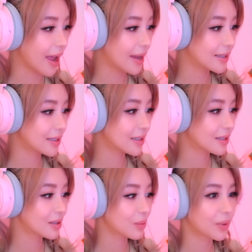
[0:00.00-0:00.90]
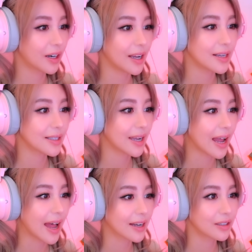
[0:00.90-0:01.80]
and it's a super easy
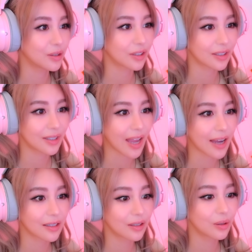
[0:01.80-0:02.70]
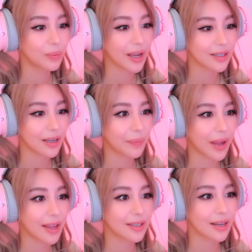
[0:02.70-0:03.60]
hack. You just stack two basic
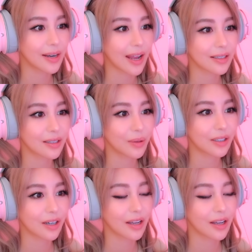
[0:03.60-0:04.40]
beds next to each